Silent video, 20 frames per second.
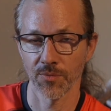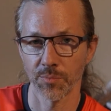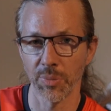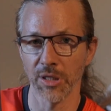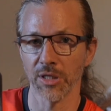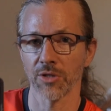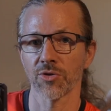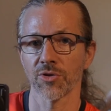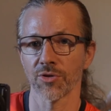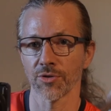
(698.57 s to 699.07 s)

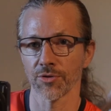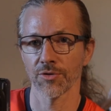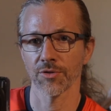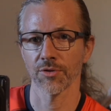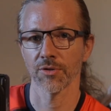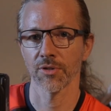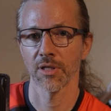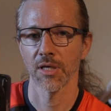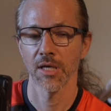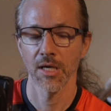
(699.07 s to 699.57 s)

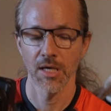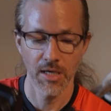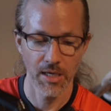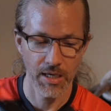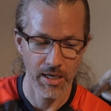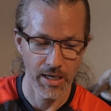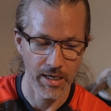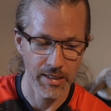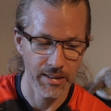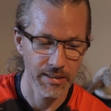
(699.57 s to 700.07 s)
pictures,
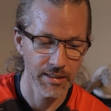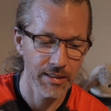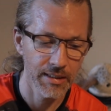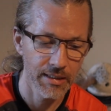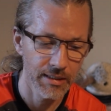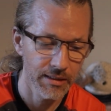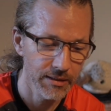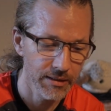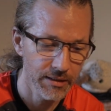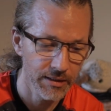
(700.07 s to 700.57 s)

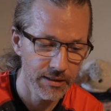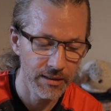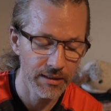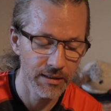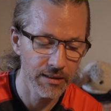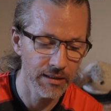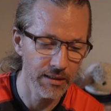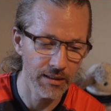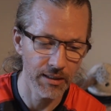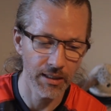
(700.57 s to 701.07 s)
and
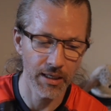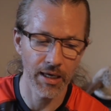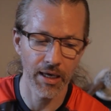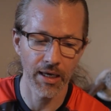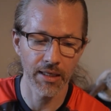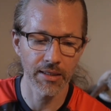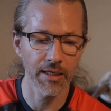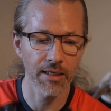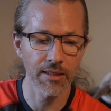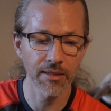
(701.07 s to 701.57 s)

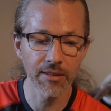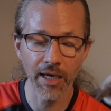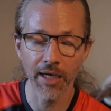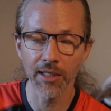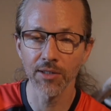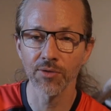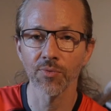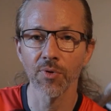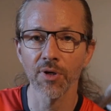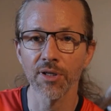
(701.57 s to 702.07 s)

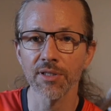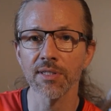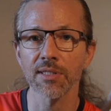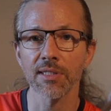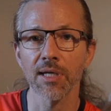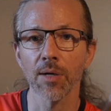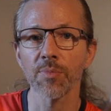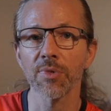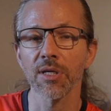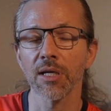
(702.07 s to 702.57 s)
that was
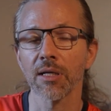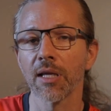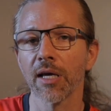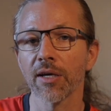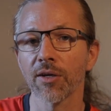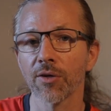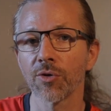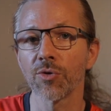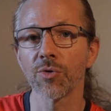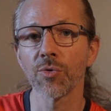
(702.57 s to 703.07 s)
something
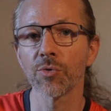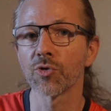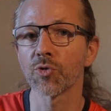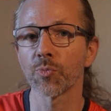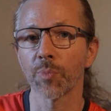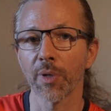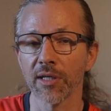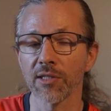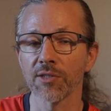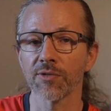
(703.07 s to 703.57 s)
like a
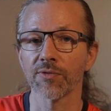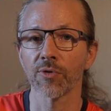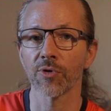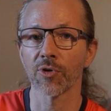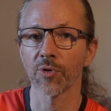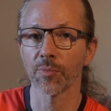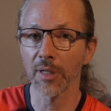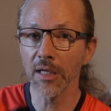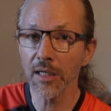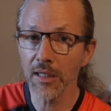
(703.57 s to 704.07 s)
huge plus
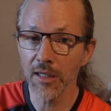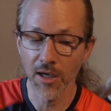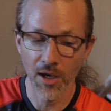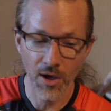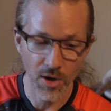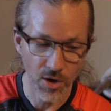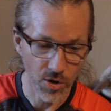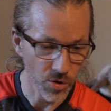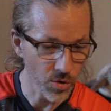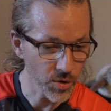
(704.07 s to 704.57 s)
for me.
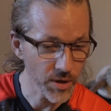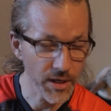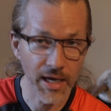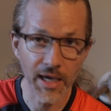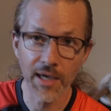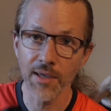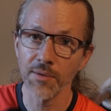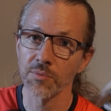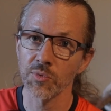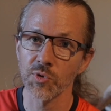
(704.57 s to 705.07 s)

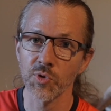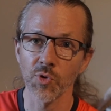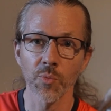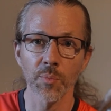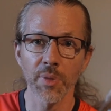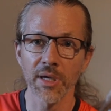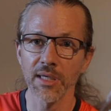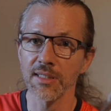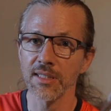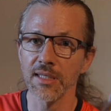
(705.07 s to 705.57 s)
Okay, so
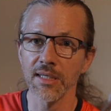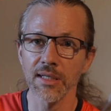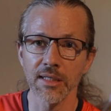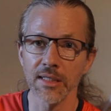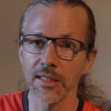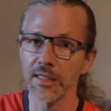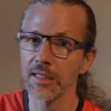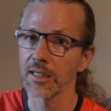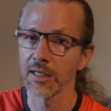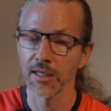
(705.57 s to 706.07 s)

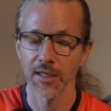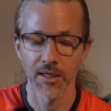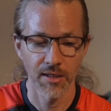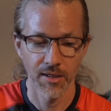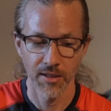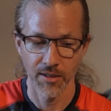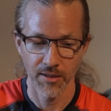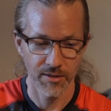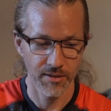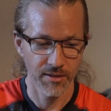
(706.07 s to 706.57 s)
basically
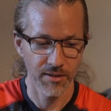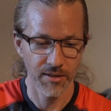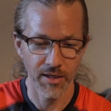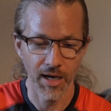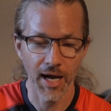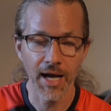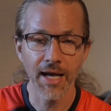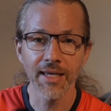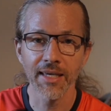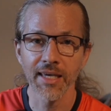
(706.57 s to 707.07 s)

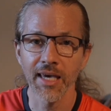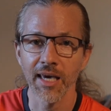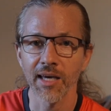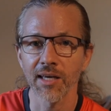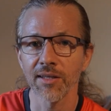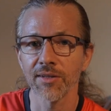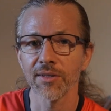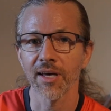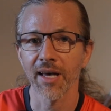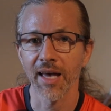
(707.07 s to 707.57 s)
I
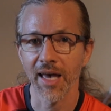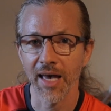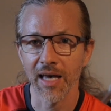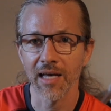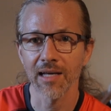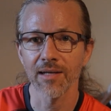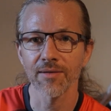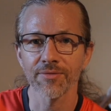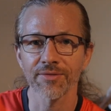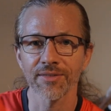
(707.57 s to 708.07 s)
can
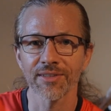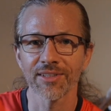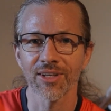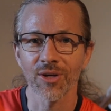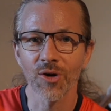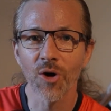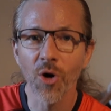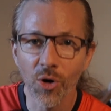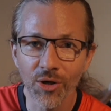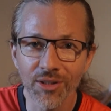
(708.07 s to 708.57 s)
have
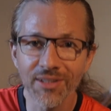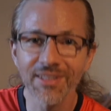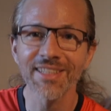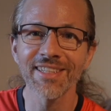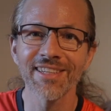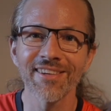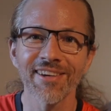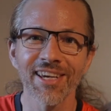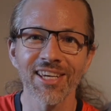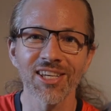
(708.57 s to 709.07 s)
the
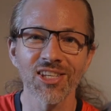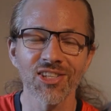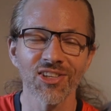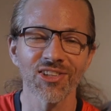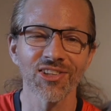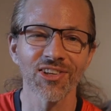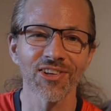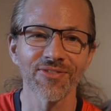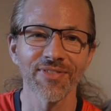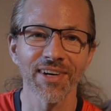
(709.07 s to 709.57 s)

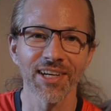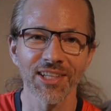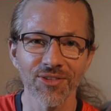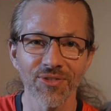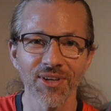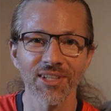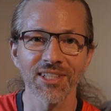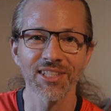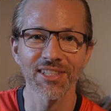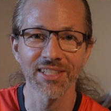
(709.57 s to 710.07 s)
continuation of my
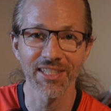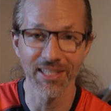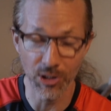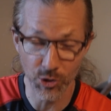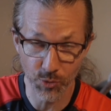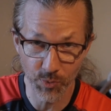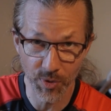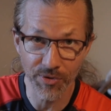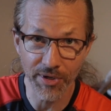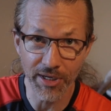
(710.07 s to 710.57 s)
20D
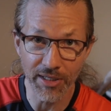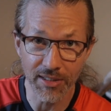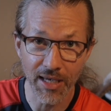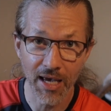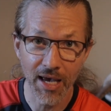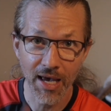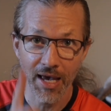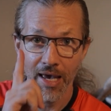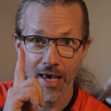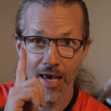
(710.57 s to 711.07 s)
experience
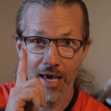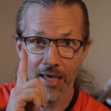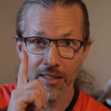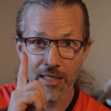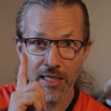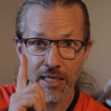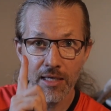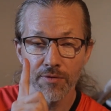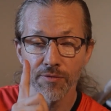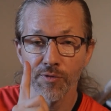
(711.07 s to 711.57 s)
and
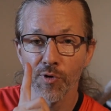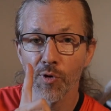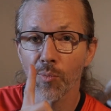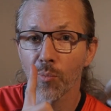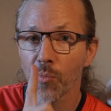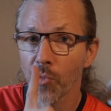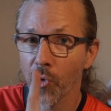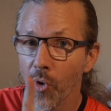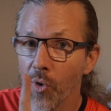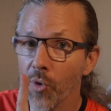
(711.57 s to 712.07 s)

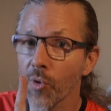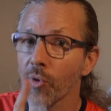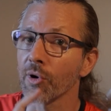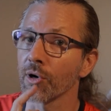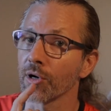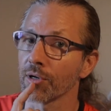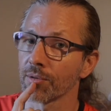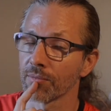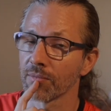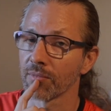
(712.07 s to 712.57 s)
even more,